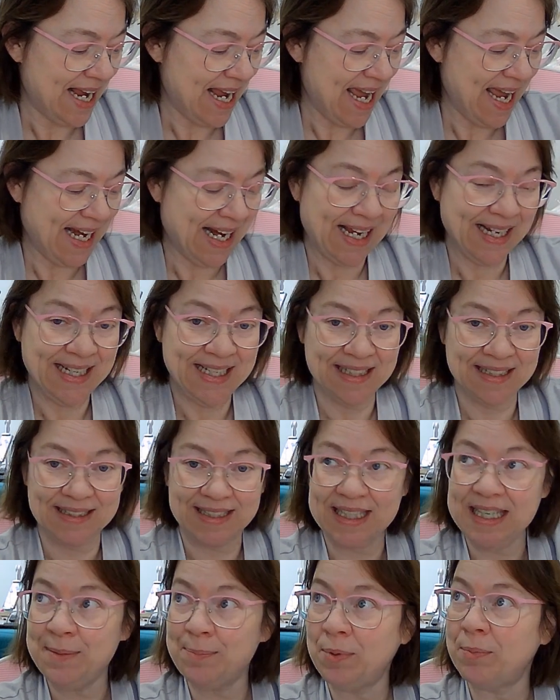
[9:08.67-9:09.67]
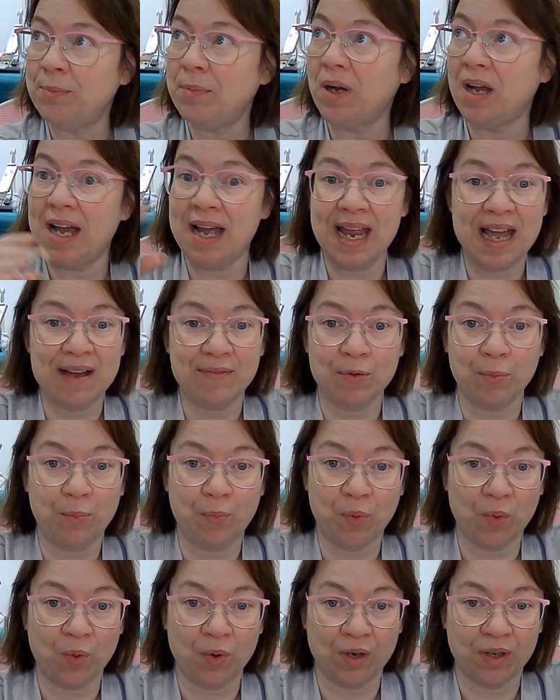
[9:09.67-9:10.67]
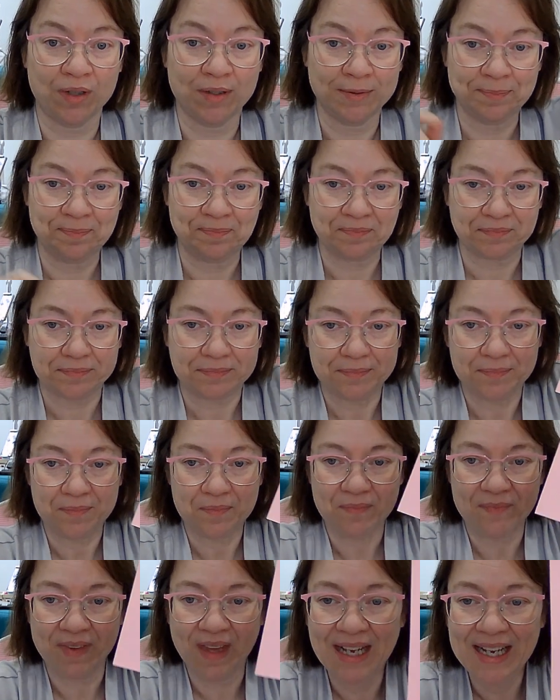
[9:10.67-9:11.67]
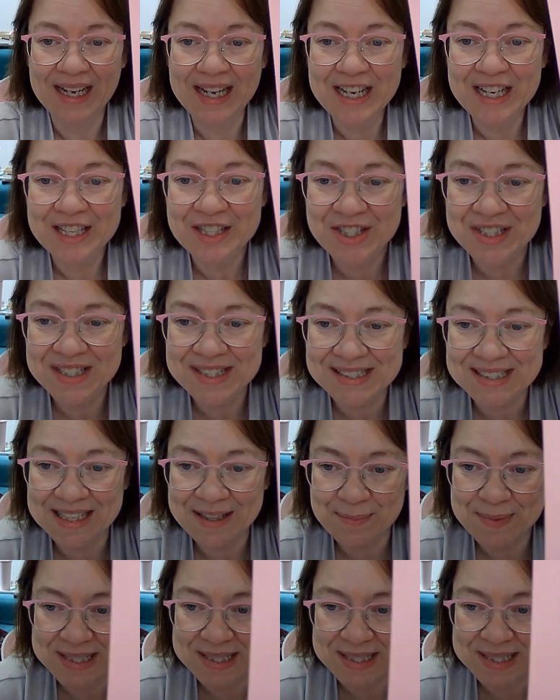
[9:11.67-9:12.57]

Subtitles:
and I keep them, I have a board. She sent me